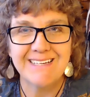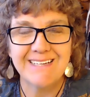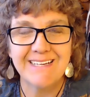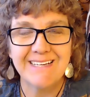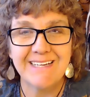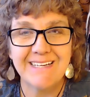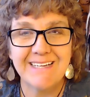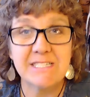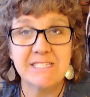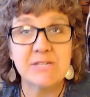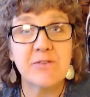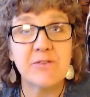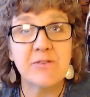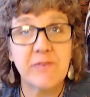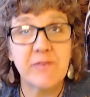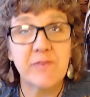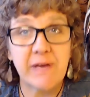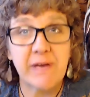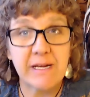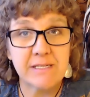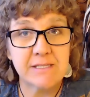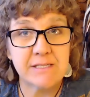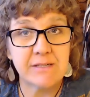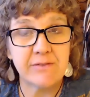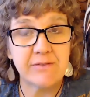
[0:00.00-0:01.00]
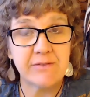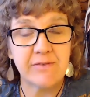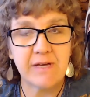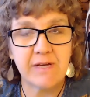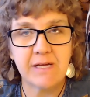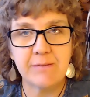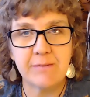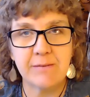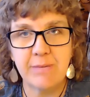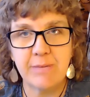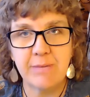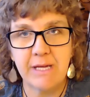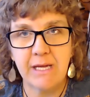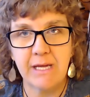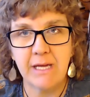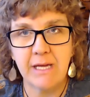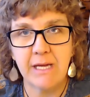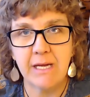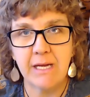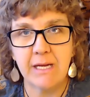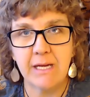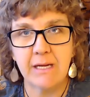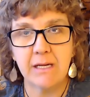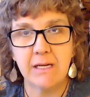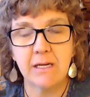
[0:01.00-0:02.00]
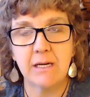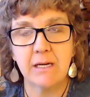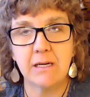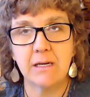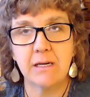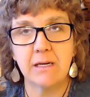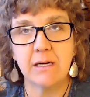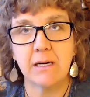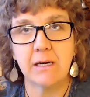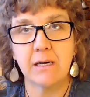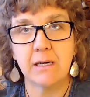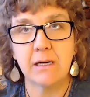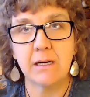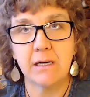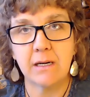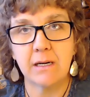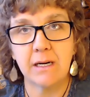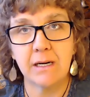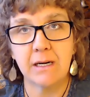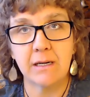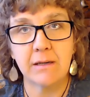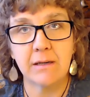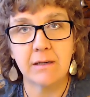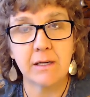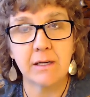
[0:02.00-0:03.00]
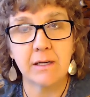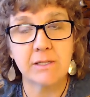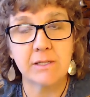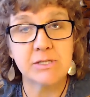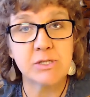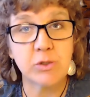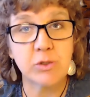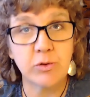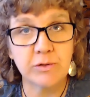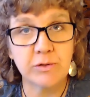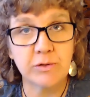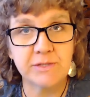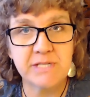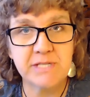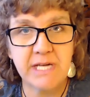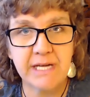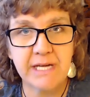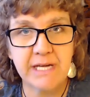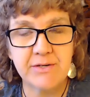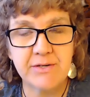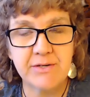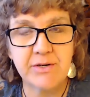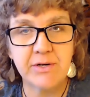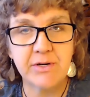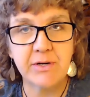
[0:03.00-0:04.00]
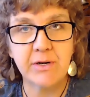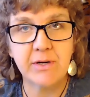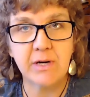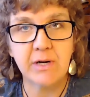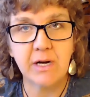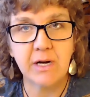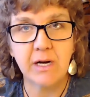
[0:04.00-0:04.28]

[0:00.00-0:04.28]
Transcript: is effective at being a soul tender,